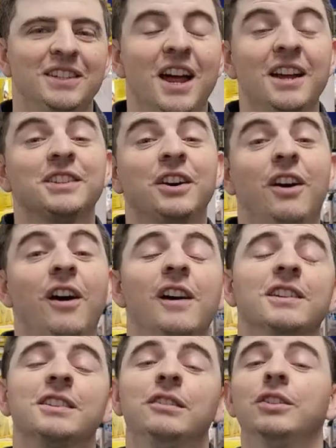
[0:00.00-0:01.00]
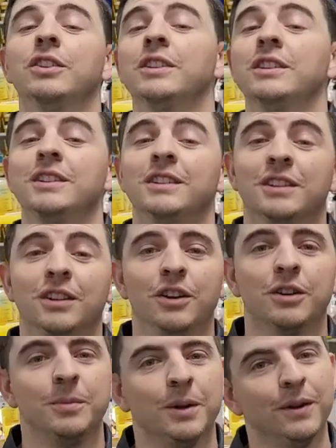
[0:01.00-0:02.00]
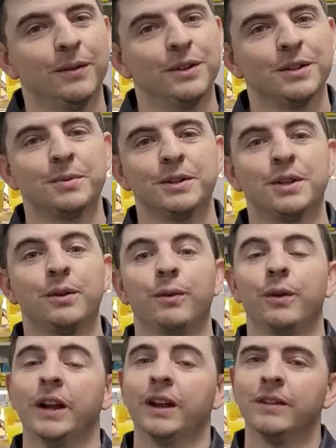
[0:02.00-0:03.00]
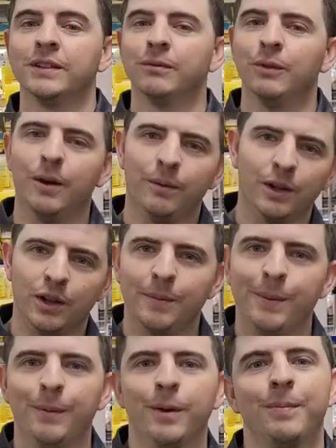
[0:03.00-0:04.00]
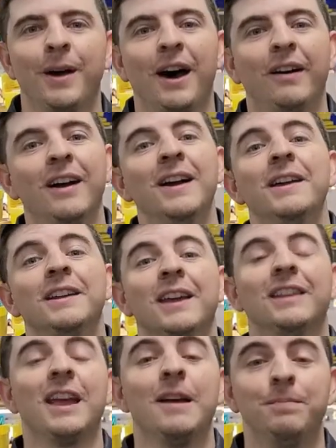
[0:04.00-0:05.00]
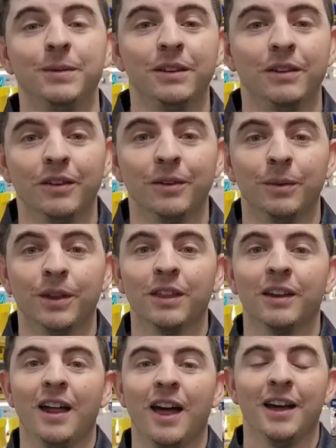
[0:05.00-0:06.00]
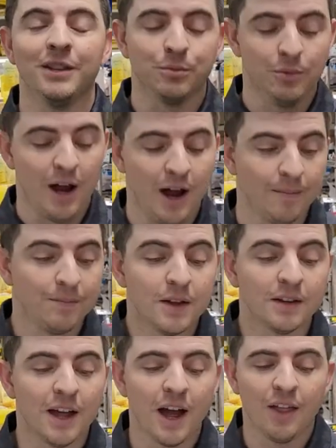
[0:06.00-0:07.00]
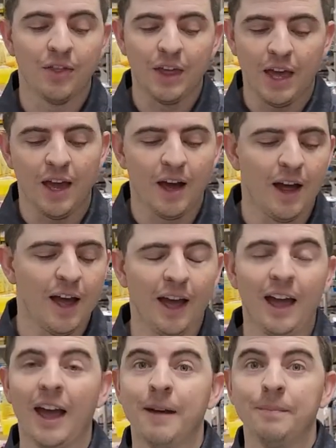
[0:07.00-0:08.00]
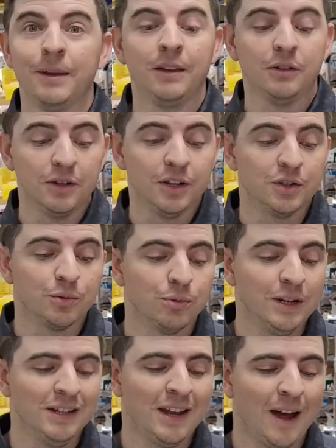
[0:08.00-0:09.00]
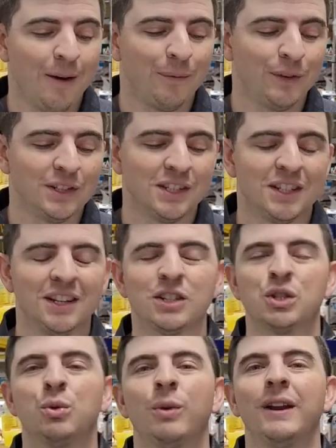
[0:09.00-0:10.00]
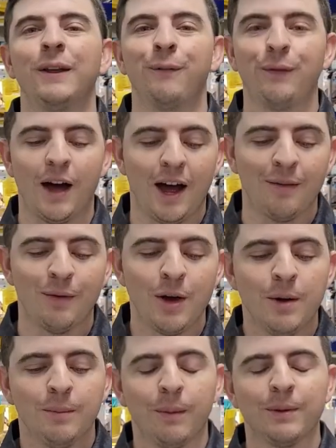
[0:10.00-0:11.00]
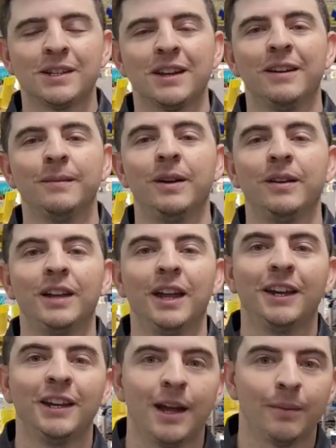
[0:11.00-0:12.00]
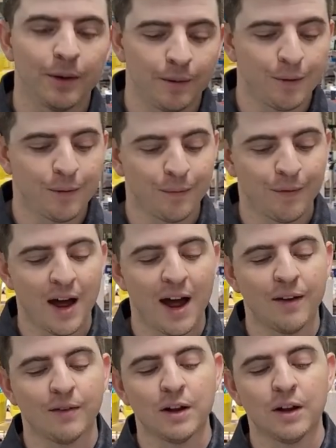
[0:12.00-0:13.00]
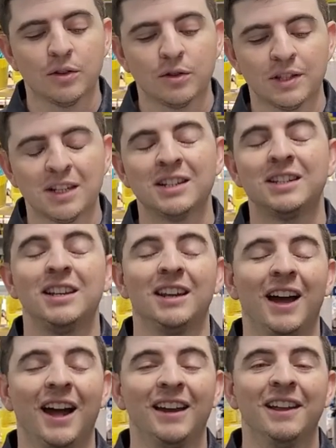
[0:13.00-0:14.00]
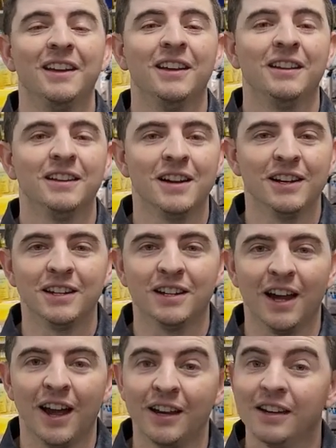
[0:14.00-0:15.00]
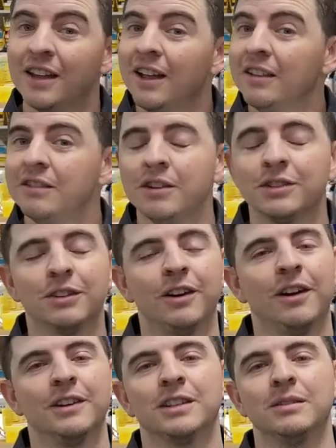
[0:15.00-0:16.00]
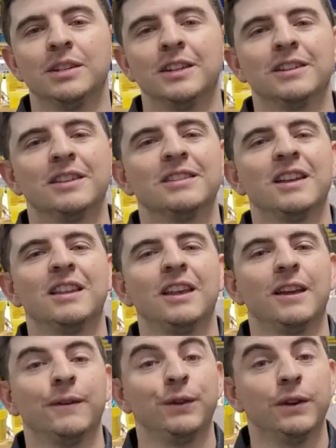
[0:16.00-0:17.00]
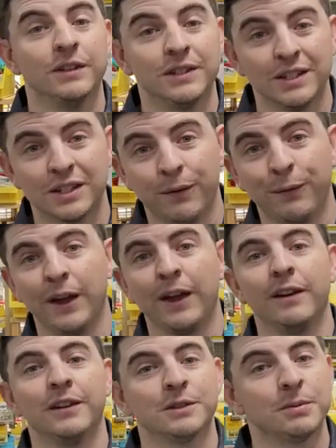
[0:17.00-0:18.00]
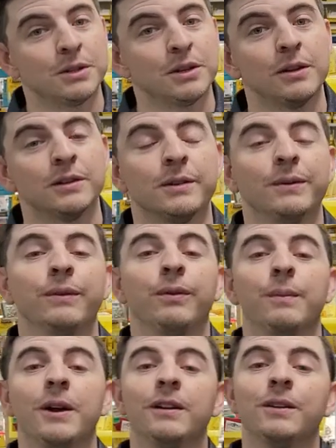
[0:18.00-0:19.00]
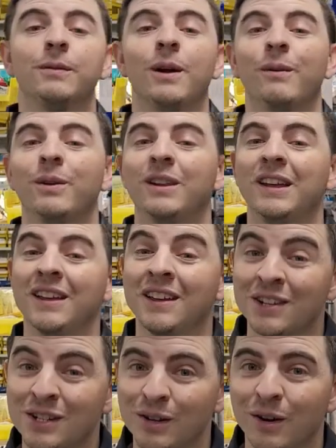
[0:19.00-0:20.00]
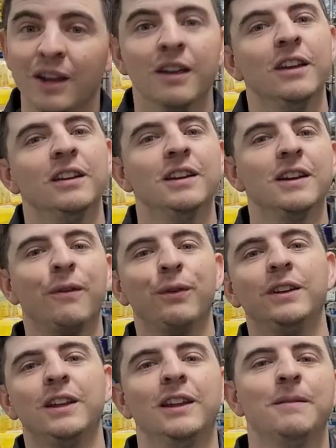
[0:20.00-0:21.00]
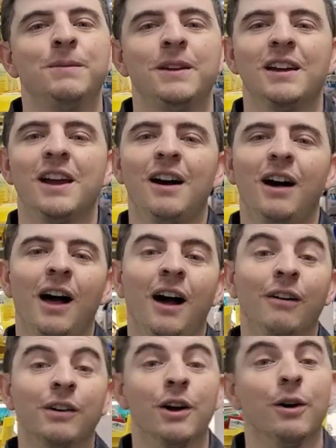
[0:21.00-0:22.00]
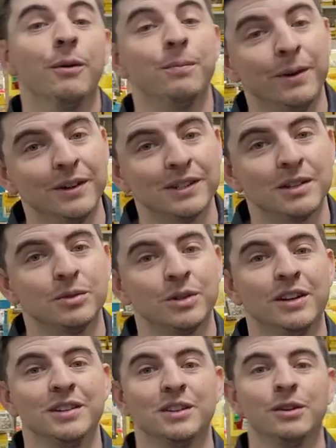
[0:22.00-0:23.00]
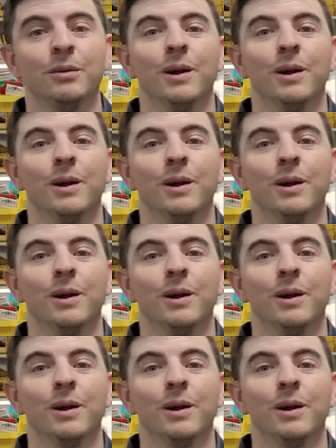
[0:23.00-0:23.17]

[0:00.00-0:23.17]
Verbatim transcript: So that is an awesome looking diesel locomotive, especially if you want to get one with a little bit more power, get that B unit with it as well. Now the A and B units retail for 625 but we're selling them here at Yankee Dabbler for 569 99 those are awesome diesels. I think if you're a diesel fan, or especially someone of American railroading history, you definitely need a PA Alco pulling some trains on your